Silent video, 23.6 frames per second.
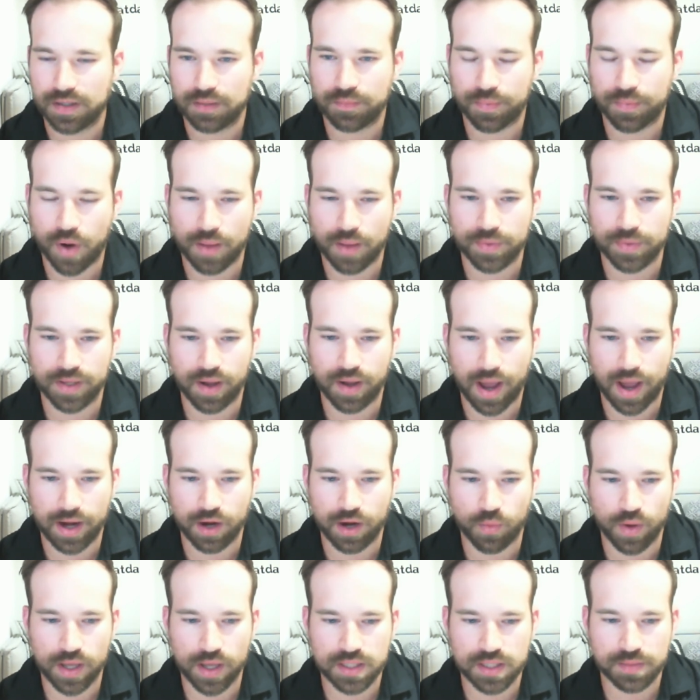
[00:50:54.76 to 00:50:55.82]
Probably, I don't know,
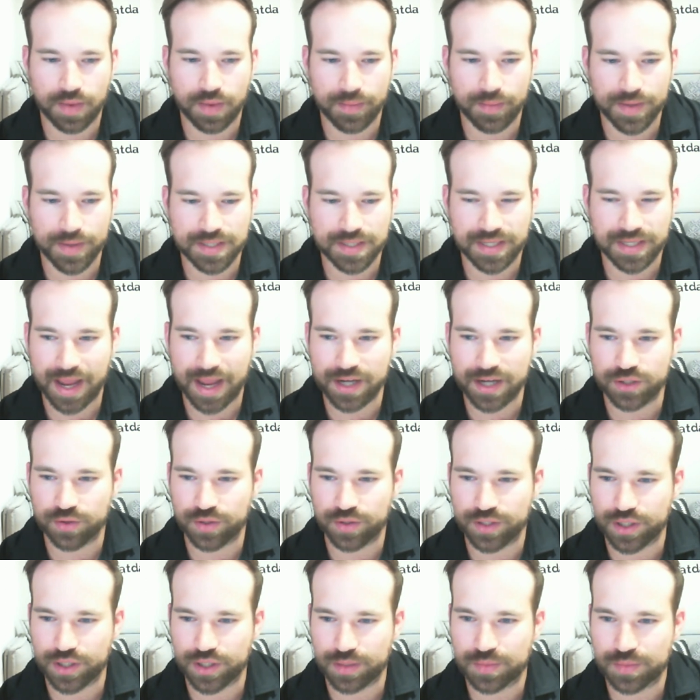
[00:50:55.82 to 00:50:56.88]
what else am I missing, Andrew, in
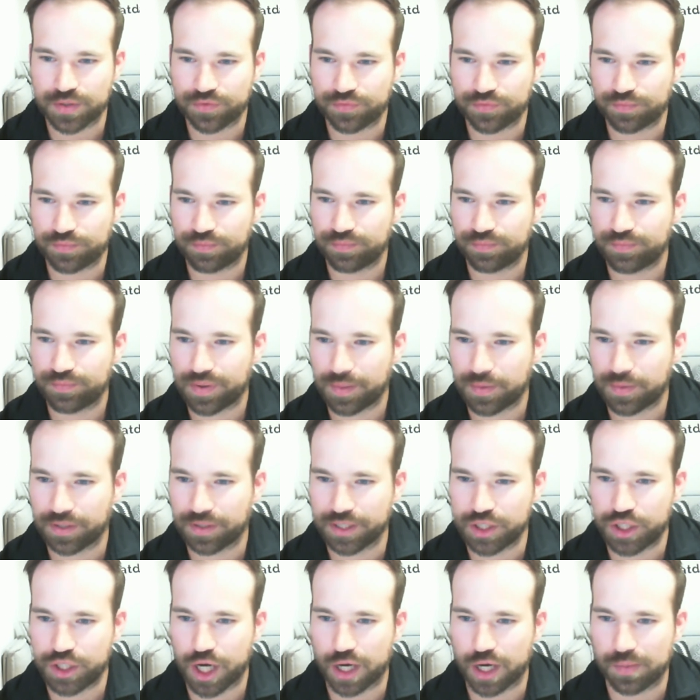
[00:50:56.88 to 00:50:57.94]
terms of publicly
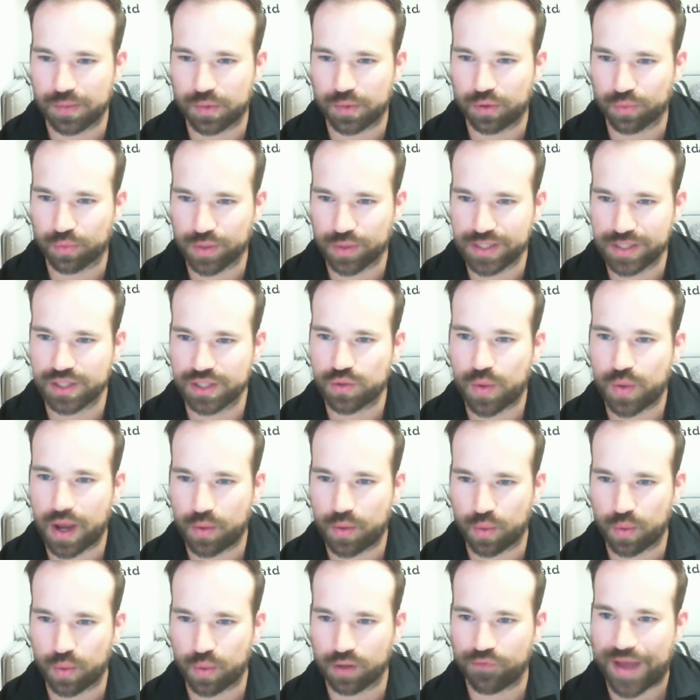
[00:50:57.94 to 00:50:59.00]
shareable reasons why
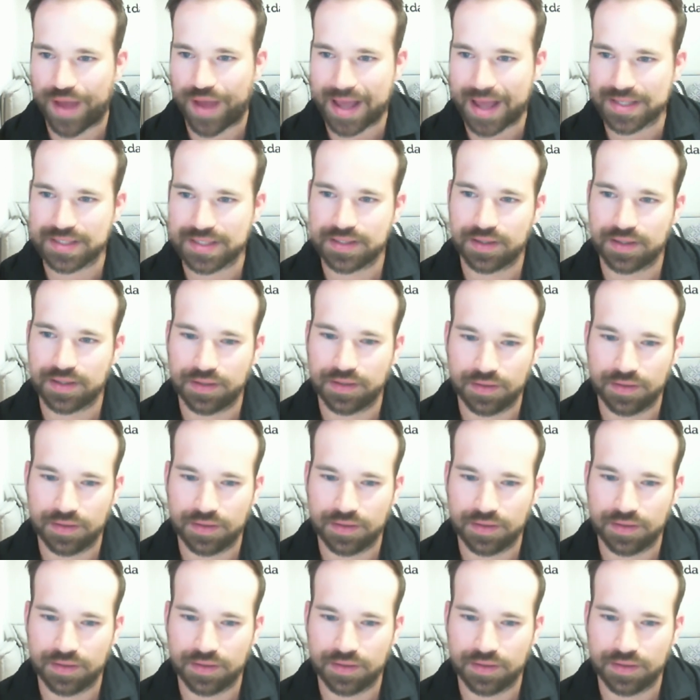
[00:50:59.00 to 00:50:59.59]
we're fast?